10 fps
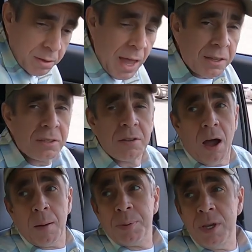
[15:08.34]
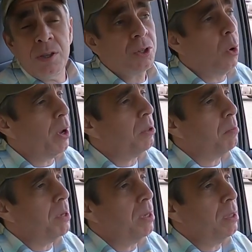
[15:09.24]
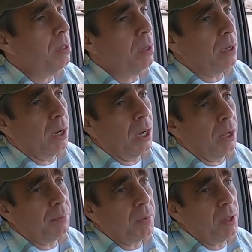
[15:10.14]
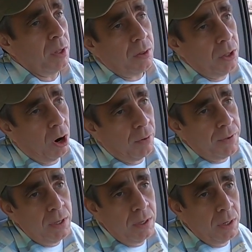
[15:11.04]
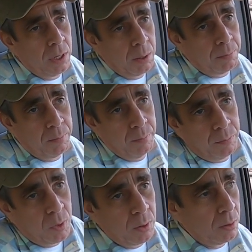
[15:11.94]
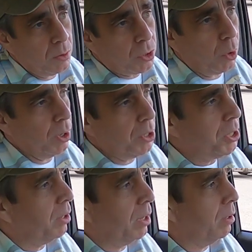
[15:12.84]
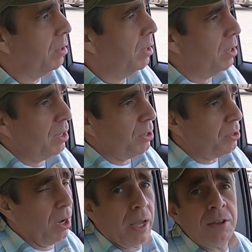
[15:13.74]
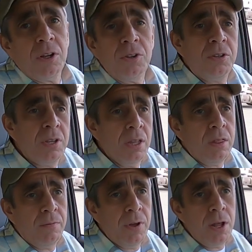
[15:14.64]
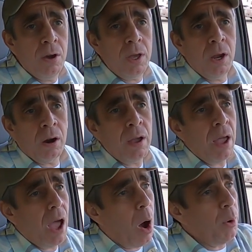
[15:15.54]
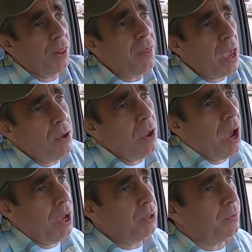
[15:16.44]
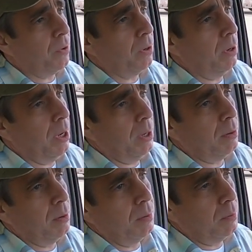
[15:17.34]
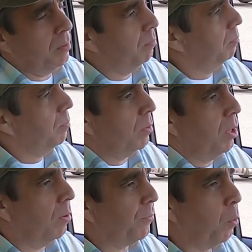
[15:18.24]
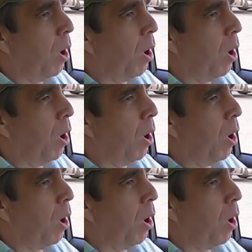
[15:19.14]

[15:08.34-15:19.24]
Next stop is going to be uh, the RV uh, storage area. So I guess I'll just end the video here. I want to thank you guys for, uh, you know, for